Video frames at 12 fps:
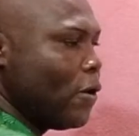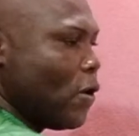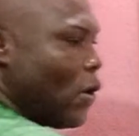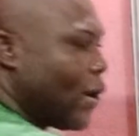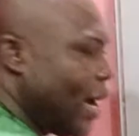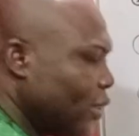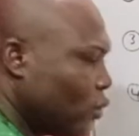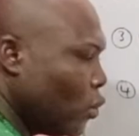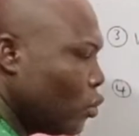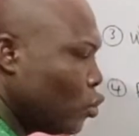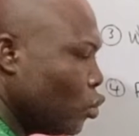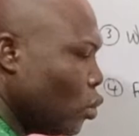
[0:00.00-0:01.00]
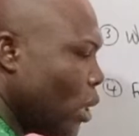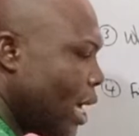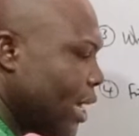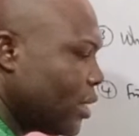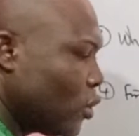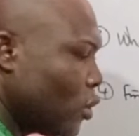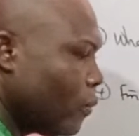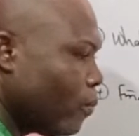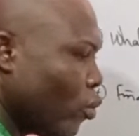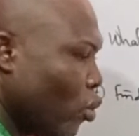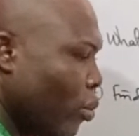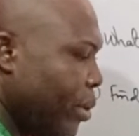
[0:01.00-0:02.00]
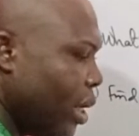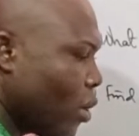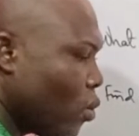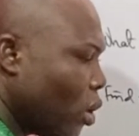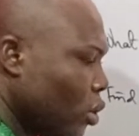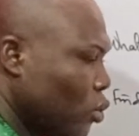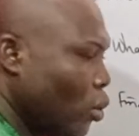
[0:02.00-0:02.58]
Alright, so 2x will be equals to